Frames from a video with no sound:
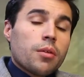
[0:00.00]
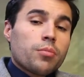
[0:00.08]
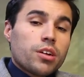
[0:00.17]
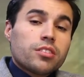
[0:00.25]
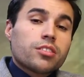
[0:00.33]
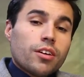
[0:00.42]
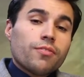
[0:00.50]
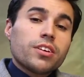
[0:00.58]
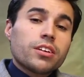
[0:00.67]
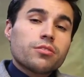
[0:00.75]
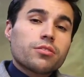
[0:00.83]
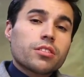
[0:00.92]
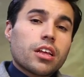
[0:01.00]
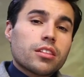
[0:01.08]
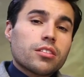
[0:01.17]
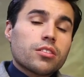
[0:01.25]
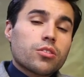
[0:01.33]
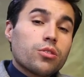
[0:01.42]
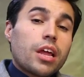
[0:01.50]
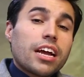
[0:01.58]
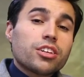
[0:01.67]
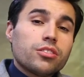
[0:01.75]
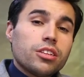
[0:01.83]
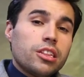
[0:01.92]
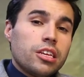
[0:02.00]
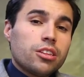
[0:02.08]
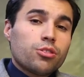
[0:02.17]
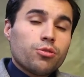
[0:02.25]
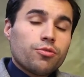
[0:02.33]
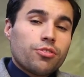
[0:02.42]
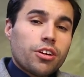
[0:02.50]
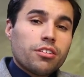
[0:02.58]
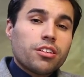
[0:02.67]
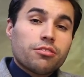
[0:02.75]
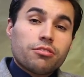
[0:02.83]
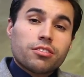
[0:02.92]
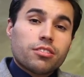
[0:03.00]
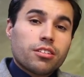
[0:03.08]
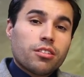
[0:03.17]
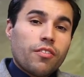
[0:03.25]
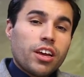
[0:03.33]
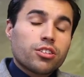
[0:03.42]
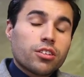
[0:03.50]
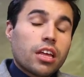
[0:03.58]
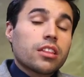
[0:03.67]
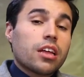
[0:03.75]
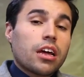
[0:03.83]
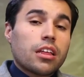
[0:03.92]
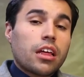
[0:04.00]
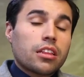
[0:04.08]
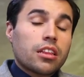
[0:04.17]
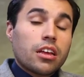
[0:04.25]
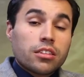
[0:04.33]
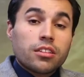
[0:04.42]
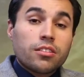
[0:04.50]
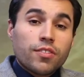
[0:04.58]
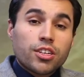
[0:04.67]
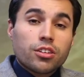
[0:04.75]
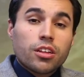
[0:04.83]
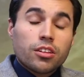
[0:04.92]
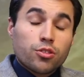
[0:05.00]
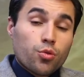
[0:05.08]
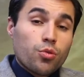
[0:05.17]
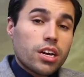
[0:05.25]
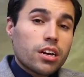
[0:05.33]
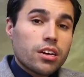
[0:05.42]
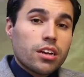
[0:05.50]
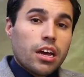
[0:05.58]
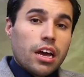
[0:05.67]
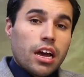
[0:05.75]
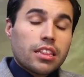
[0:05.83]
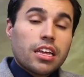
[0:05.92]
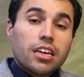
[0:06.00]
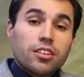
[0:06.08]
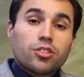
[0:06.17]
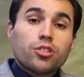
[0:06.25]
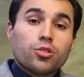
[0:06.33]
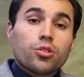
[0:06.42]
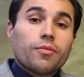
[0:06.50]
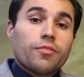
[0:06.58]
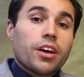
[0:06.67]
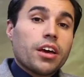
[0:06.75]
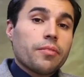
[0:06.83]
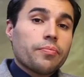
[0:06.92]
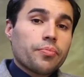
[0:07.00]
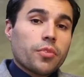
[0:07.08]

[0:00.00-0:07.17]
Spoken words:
But it's something that could actually lead to very interesting innovation, and an innovation that it's quick and easy to convey.